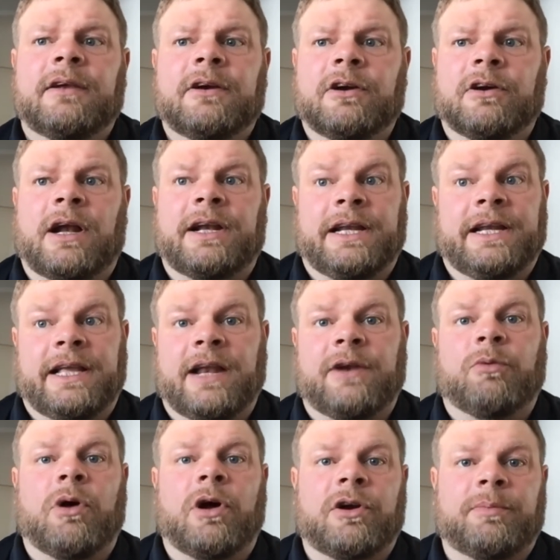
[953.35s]
or on any kind
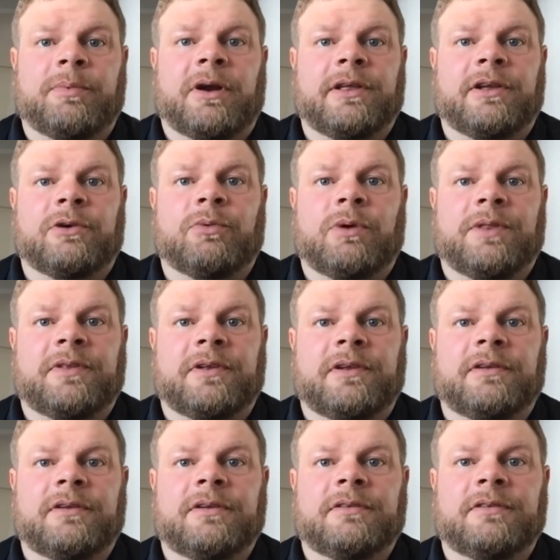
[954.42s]
of water, probably going to want
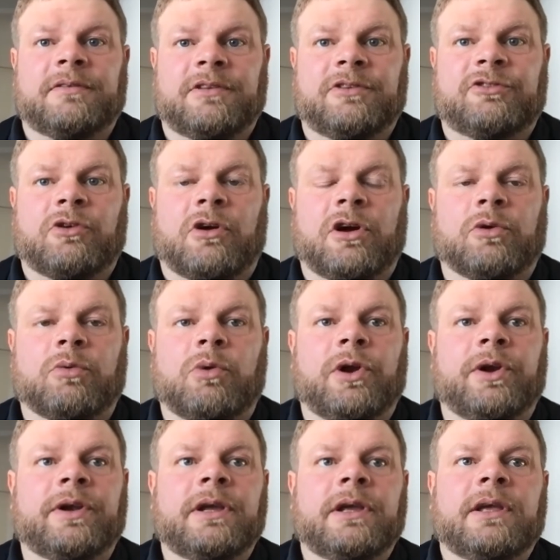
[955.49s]
the stronger
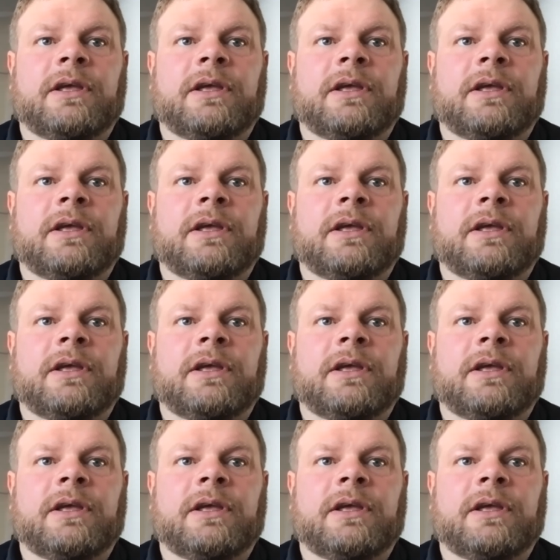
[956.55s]
one.